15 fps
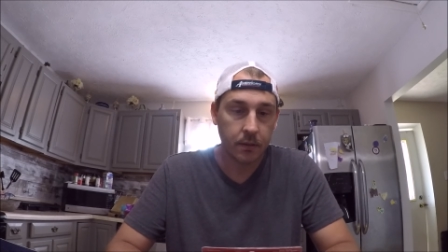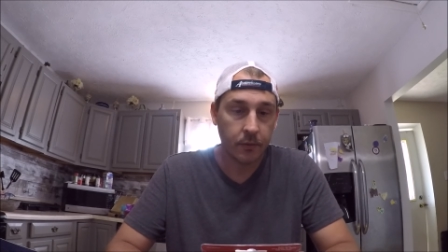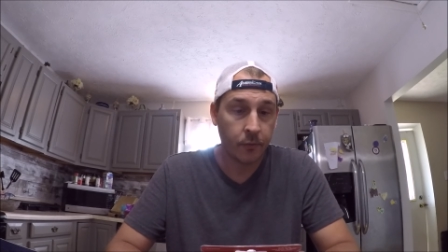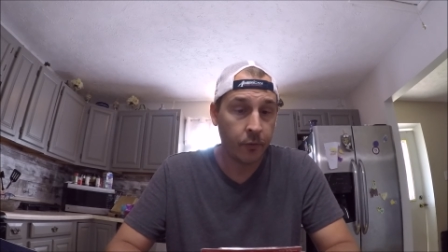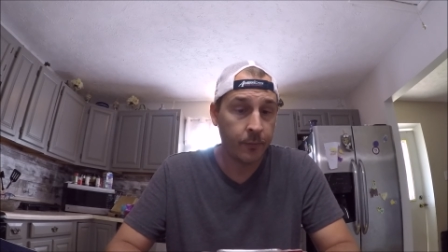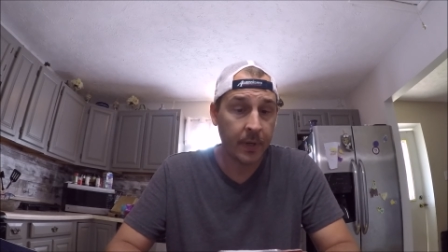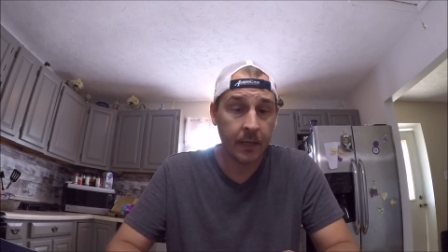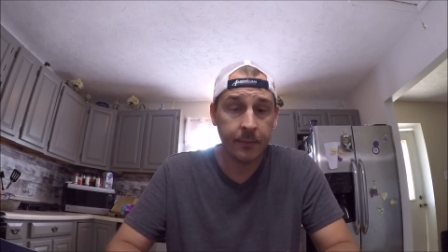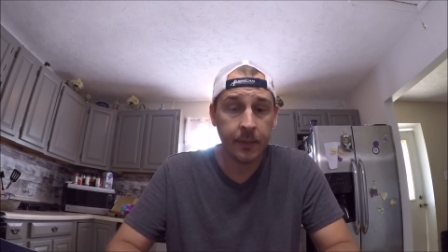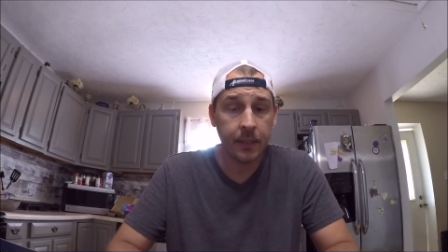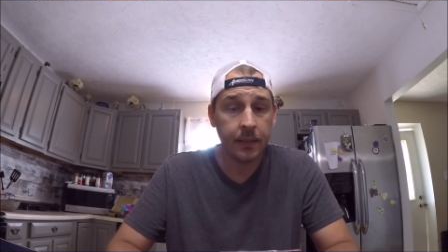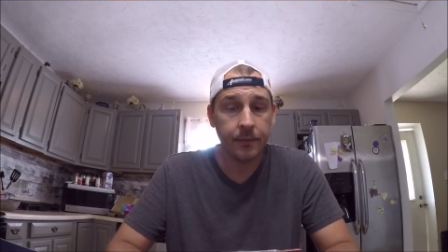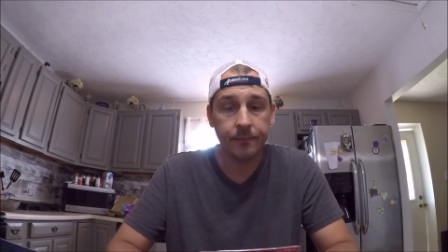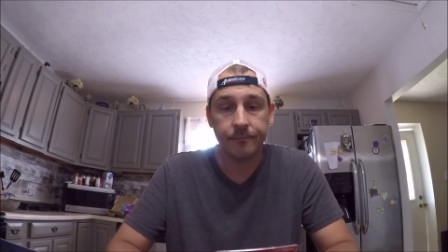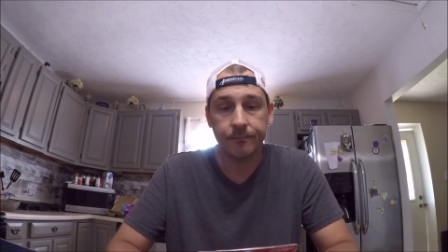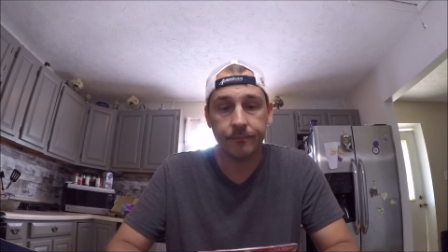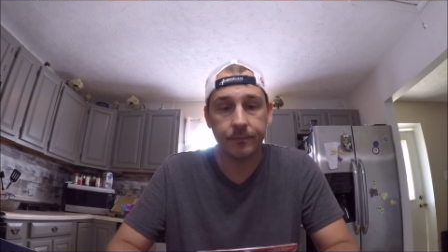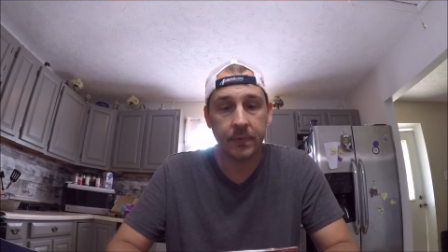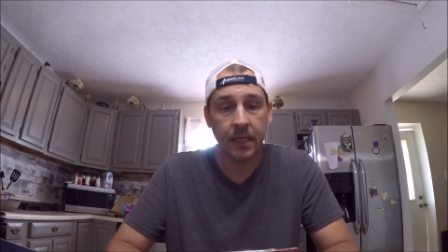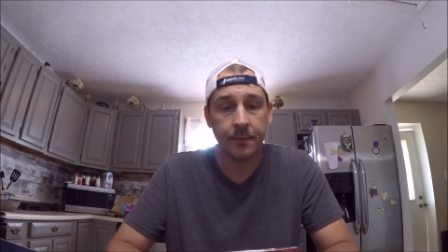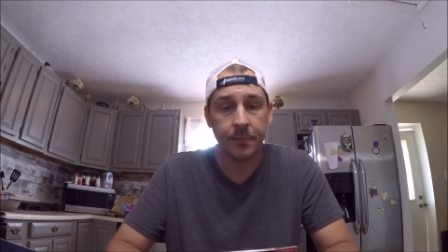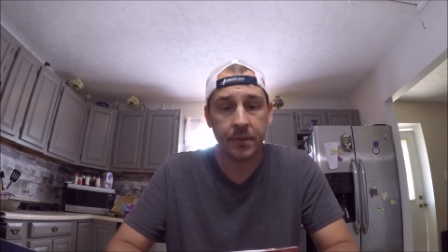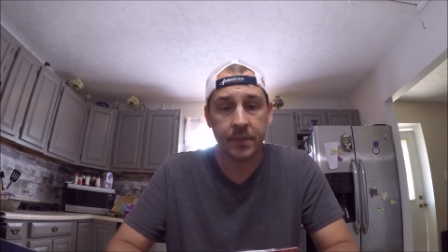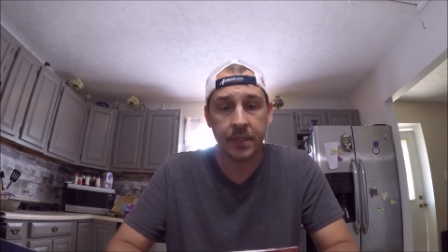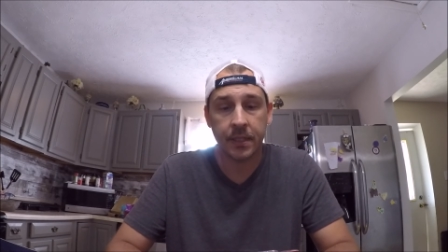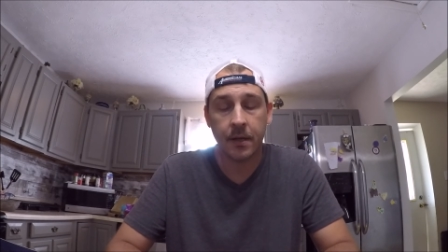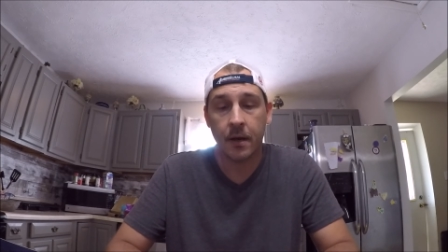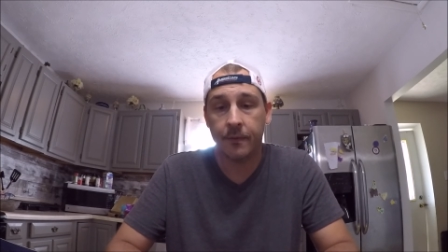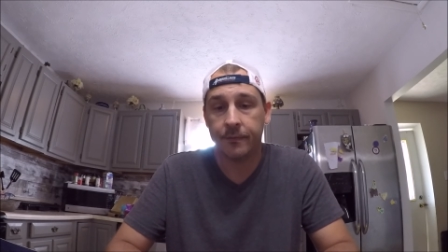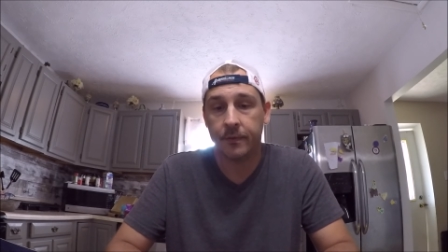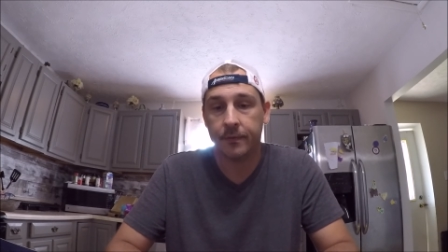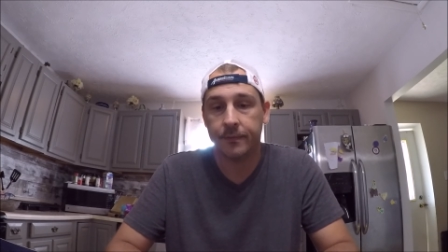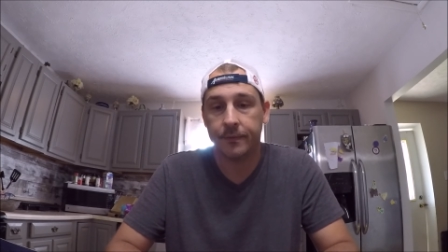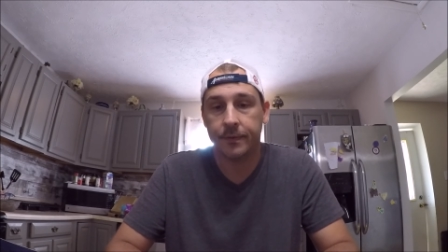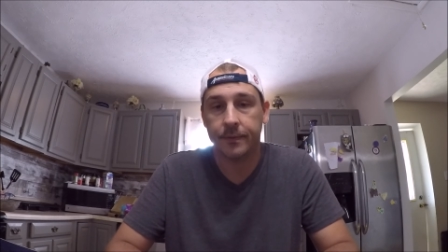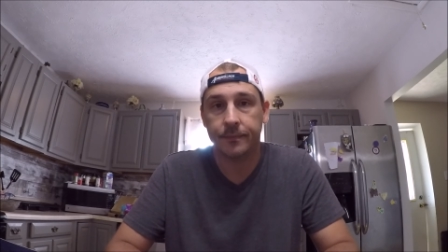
or maybe ten percent off of